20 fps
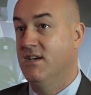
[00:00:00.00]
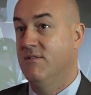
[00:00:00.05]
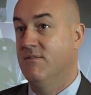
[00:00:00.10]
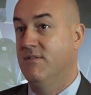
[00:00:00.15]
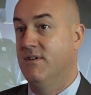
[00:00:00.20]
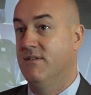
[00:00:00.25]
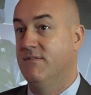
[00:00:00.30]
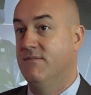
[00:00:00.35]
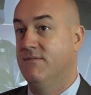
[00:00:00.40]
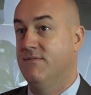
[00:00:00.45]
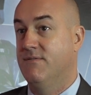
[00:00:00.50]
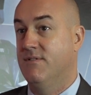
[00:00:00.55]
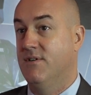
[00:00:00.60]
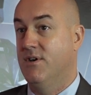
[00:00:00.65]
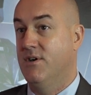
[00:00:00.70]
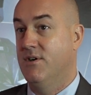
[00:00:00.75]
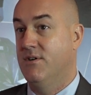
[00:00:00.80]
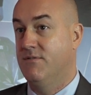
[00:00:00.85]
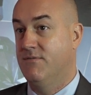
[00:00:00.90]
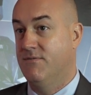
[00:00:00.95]
We've
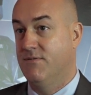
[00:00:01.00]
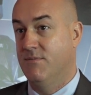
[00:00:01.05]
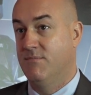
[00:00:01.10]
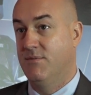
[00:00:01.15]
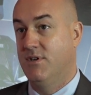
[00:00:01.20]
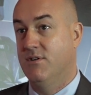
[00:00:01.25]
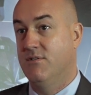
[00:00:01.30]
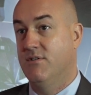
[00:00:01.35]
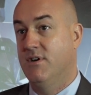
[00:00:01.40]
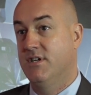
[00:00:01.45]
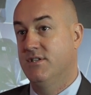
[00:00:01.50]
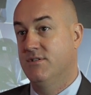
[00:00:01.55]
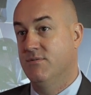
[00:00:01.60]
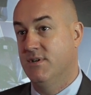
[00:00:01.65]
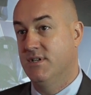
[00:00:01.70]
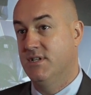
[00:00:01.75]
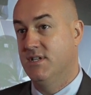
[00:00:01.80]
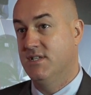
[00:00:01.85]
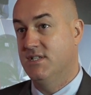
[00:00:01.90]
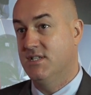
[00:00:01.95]
heard from Euro
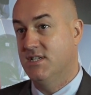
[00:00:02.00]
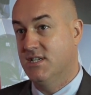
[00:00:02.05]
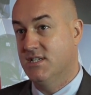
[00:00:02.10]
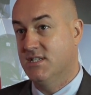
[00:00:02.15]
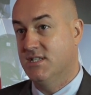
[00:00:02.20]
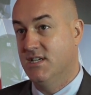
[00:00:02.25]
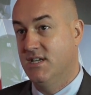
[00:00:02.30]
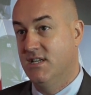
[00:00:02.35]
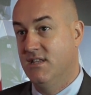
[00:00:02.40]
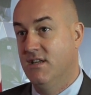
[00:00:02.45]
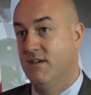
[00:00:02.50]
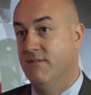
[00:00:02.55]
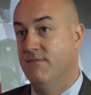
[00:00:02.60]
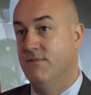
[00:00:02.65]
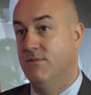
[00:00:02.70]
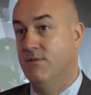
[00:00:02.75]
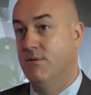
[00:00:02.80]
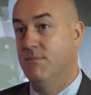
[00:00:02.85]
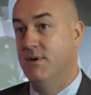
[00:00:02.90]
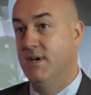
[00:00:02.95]
2016, their
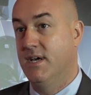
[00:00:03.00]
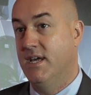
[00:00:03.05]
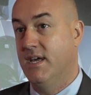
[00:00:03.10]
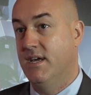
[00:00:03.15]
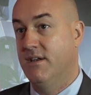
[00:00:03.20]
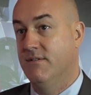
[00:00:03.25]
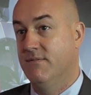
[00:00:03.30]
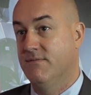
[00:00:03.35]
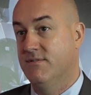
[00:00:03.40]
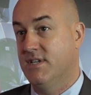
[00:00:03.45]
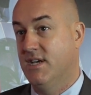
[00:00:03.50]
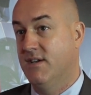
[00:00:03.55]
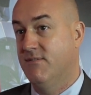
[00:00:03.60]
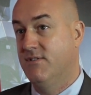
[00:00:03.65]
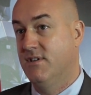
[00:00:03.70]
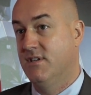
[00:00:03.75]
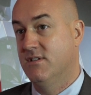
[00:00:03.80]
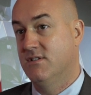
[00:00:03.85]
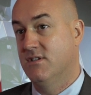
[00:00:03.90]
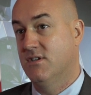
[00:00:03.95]
former head of
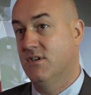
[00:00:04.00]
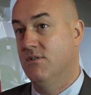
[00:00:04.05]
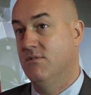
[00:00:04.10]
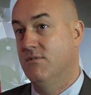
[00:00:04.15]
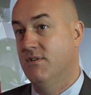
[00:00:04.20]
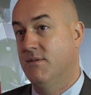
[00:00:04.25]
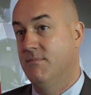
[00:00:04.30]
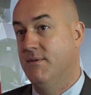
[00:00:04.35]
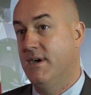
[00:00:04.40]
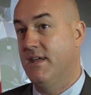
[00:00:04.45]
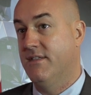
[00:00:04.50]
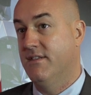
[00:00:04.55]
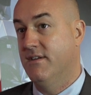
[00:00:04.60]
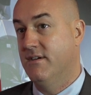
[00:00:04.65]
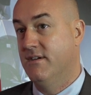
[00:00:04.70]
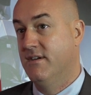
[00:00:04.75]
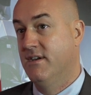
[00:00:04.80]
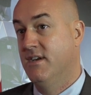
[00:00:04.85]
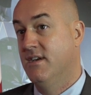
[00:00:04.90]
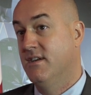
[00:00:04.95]
safety and security, about
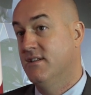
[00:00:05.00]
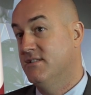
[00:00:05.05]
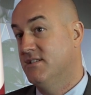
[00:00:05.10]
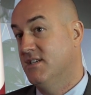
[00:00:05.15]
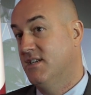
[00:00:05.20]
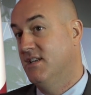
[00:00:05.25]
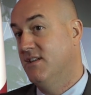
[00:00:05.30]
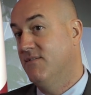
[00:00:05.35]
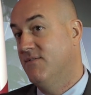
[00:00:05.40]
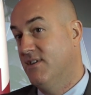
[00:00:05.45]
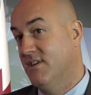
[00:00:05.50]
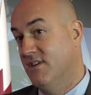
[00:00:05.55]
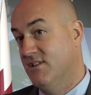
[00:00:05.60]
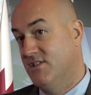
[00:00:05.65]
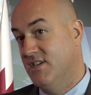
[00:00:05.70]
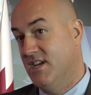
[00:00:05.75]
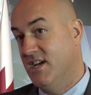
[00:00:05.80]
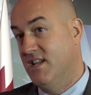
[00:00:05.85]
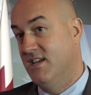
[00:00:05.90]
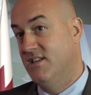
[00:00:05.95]
the significant
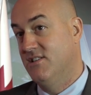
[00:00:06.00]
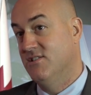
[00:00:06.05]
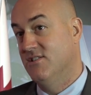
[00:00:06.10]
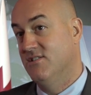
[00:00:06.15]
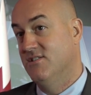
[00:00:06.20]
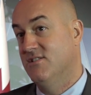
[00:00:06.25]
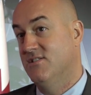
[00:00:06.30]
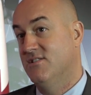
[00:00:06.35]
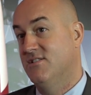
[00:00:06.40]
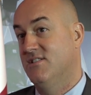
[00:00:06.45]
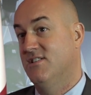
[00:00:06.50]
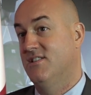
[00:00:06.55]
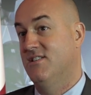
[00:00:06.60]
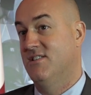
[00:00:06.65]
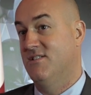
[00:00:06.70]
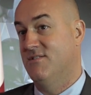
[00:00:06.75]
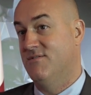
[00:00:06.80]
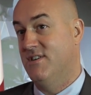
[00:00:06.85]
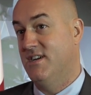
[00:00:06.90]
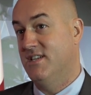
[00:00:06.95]
challenges,
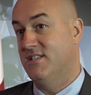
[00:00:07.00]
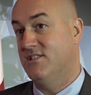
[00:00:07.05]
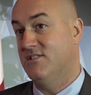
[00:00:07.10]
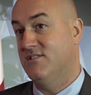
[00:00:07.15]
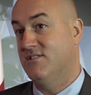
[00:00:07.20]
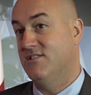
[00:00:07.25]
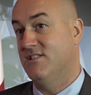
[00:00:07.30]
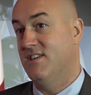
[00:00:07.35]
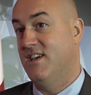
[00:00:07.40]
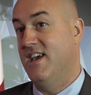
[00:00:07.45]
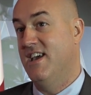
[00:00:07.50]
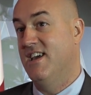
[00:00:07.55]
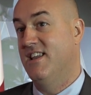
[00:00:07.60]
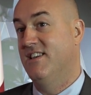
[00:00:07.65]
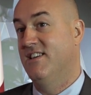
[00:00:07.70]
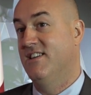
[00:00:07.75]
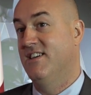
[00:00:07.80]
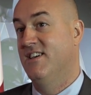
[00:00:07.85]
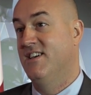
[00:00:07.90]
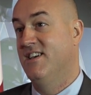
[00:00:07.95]
threats,
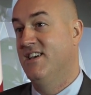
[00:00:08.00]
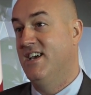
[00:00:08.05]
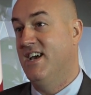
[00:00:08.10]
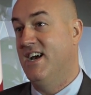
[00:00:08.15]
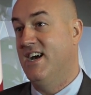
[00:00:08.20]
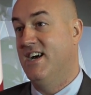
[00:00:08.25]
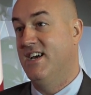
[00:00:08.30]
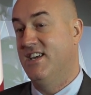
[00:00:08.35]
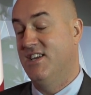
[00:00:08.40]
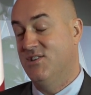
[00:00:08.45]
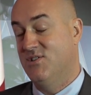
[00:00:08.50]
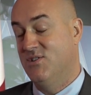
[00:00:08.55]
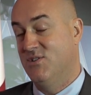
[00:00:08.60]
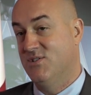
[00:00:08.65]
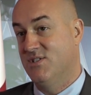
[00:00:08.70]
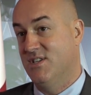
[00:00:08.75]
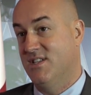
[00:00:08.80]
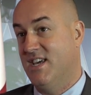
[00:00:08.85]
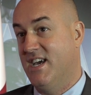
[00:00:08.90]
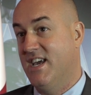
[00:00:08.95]
and uh,
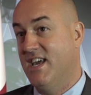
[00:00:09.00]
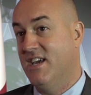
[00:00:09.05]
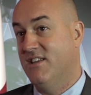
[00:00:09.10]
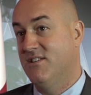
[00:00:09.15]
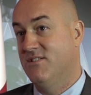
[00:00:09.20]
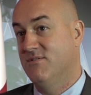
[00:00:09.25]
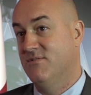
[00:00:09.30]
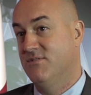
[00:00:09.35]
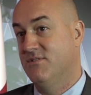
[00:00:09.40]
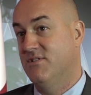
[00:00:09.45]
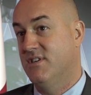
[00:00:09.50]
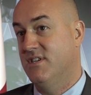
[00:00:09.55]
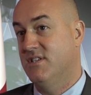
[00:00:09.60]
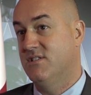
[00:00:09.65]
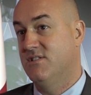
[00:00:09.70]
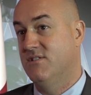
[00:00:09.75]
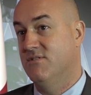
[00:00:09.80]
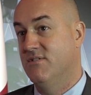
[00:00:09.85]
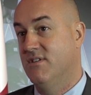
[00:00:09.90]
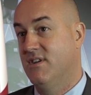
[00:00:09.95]
issues that they had to address
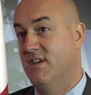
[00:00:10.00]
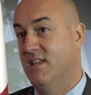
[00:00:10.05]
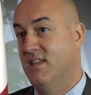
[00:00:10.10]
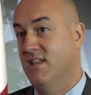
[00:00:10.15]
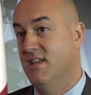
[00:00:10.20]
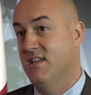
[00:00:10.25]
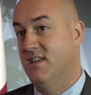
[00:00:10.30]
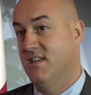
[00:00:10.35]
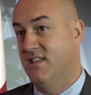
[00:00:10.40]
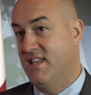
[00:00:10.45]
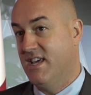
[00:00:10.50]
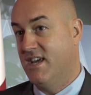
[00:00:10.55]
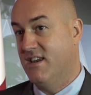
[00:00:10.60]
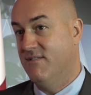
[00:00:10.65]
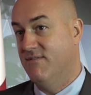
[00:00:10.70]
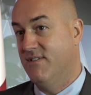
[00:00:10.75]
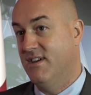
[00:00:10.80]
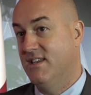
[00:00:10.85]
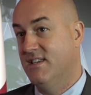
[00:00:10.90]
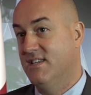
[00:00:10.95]
during that
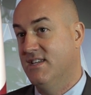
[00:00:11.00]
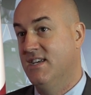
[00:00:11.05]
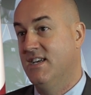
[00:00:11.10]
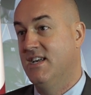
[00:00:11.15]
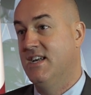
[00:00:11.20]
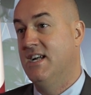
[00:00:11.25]
event.